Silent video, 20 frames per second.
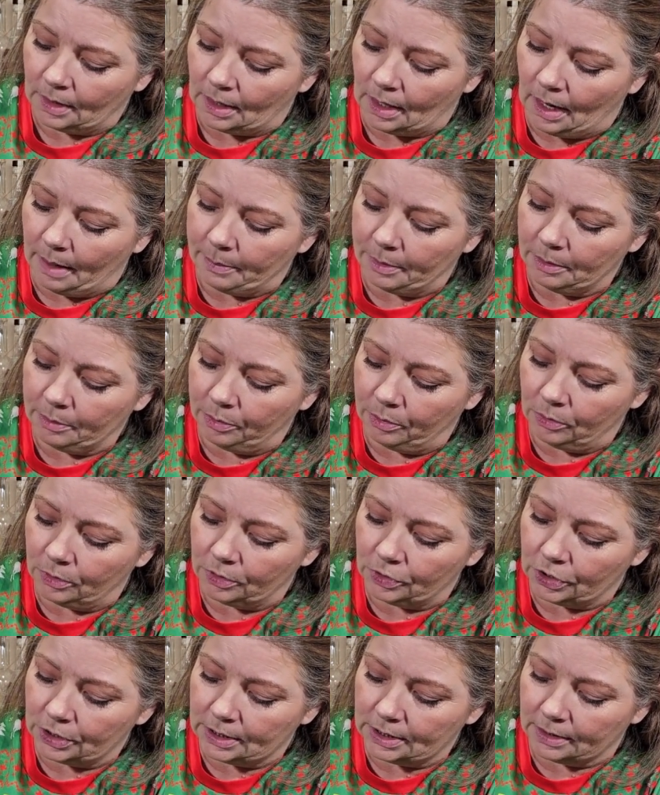gonna pour
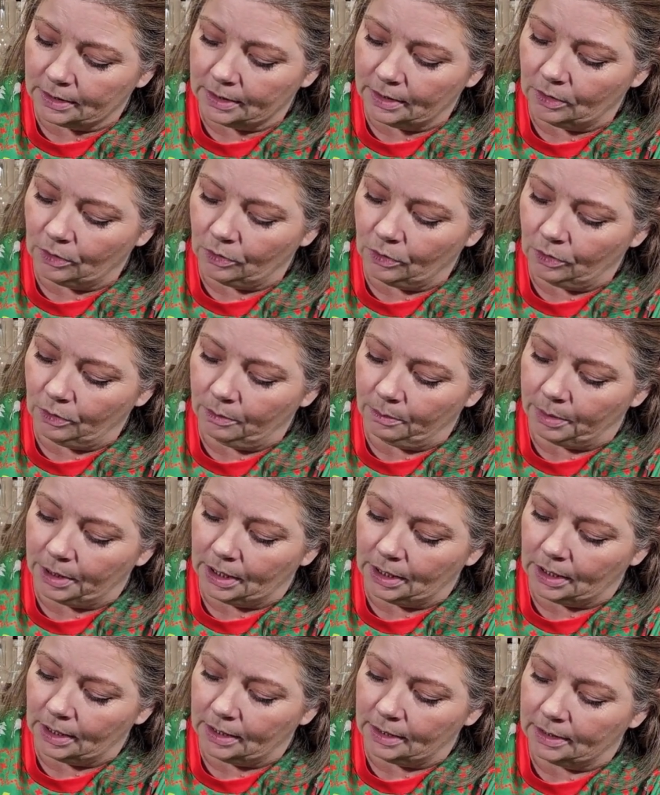just a little
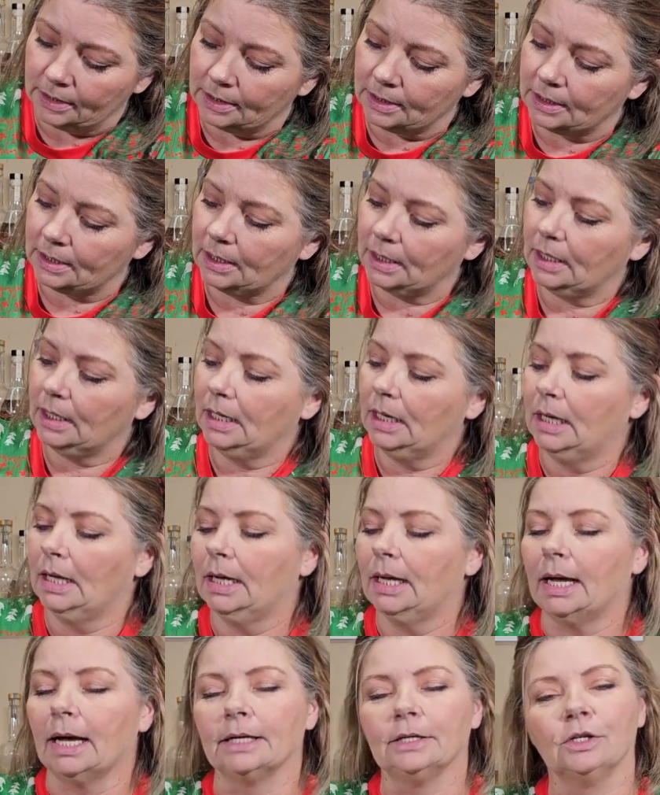because
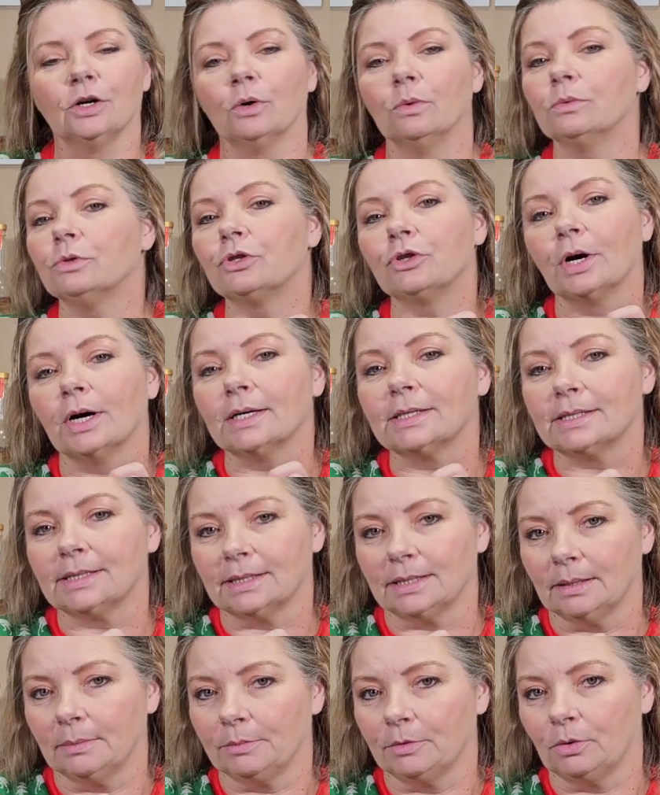I don't trust
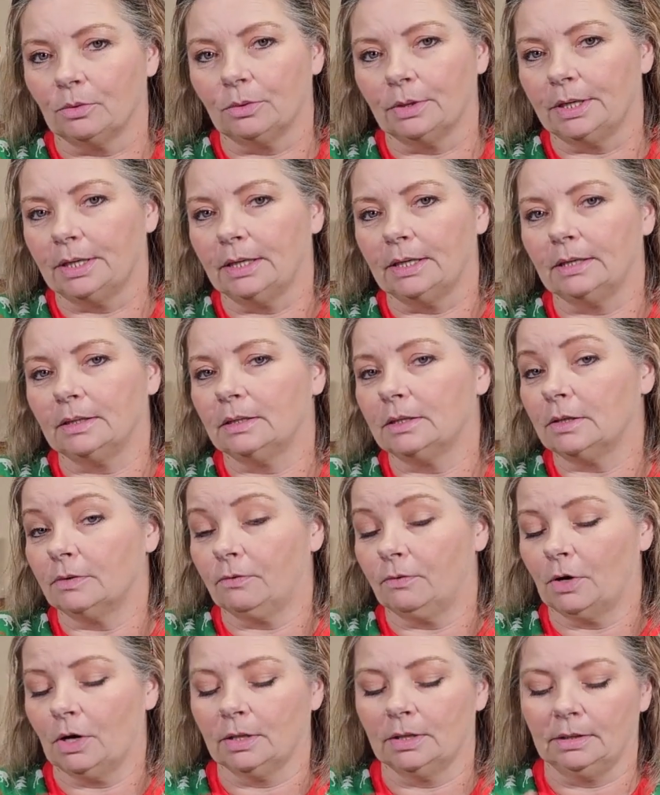that I'm going to
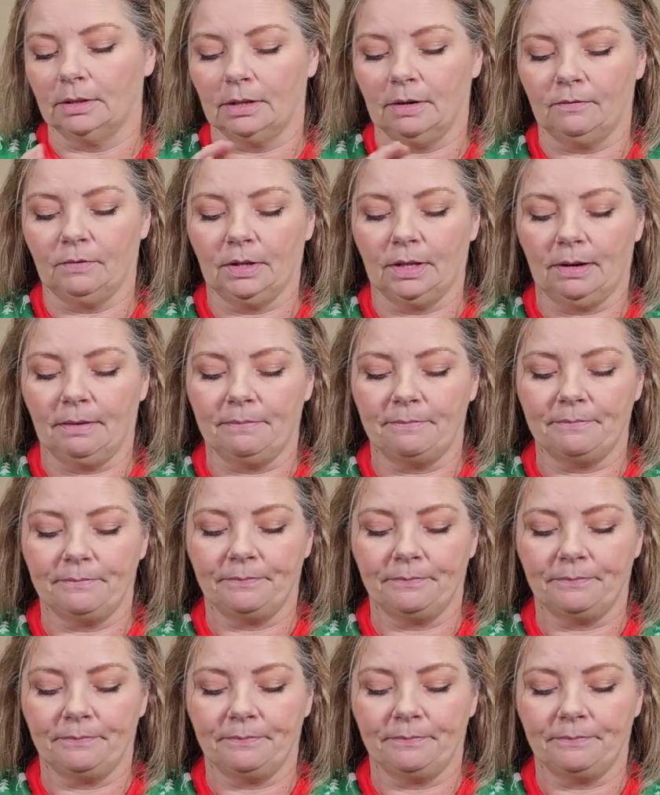fall in love with it.